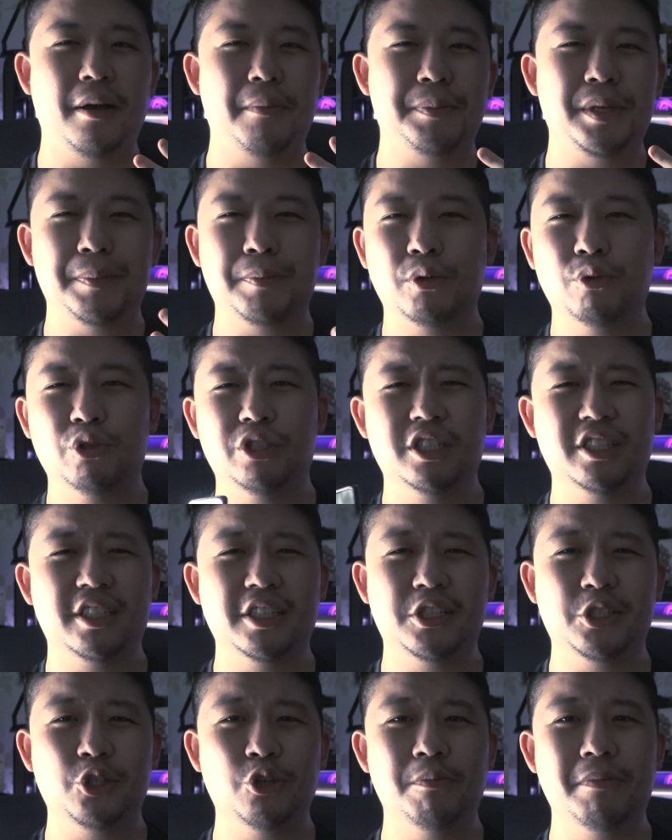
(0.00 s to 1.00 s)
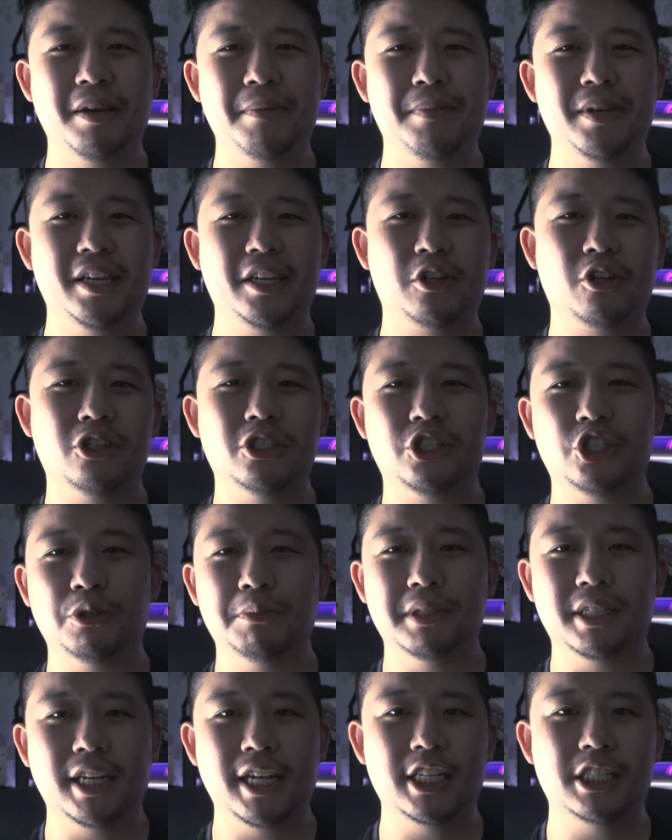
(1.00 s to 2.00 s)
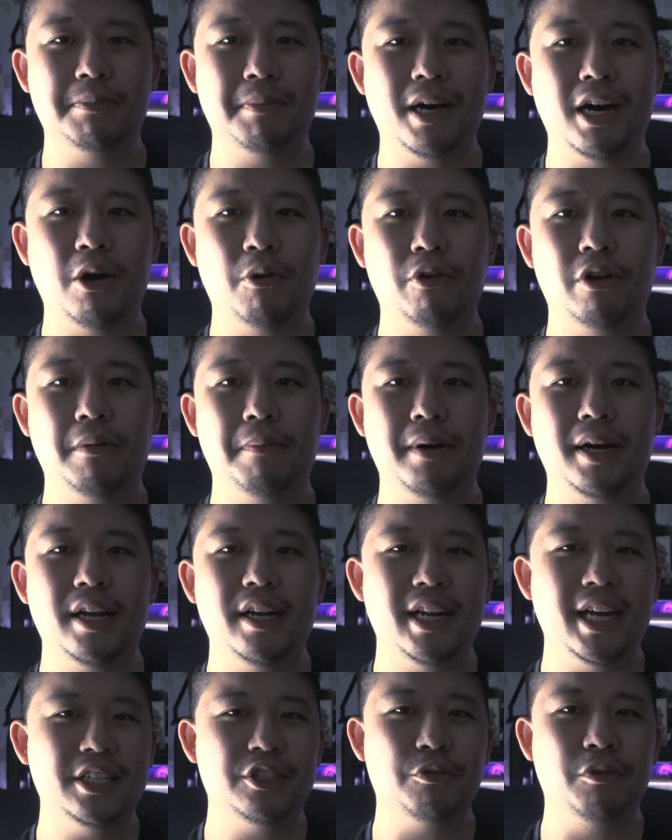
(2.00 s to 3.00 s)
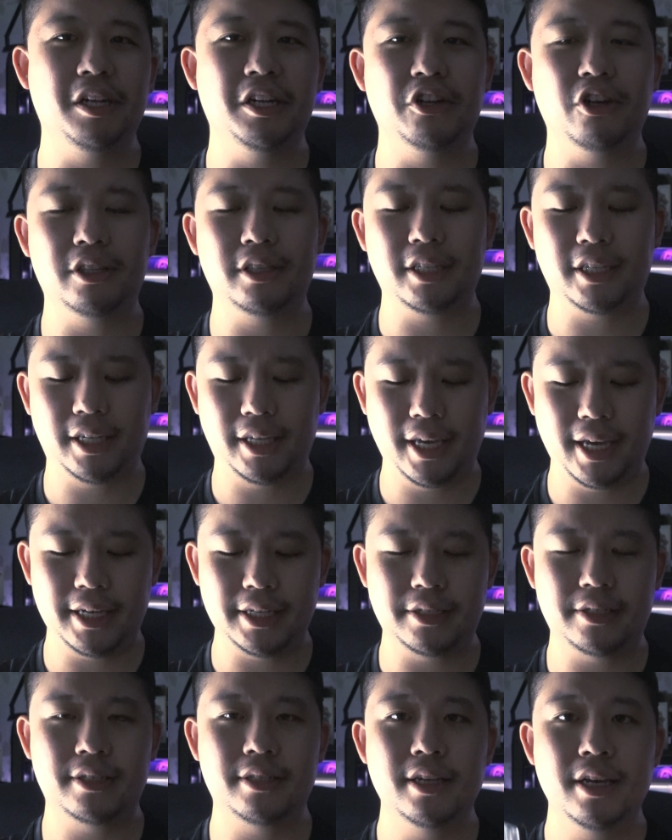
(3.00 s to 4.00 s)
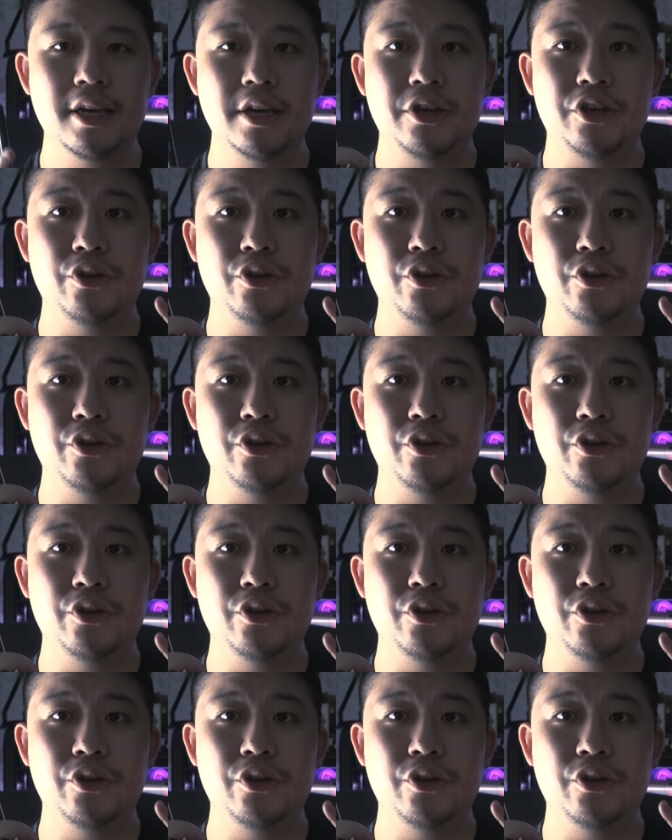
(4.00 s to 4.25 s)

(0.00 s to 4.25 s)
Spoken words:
People would just assume maybe it consumes less power, but that's really not the case.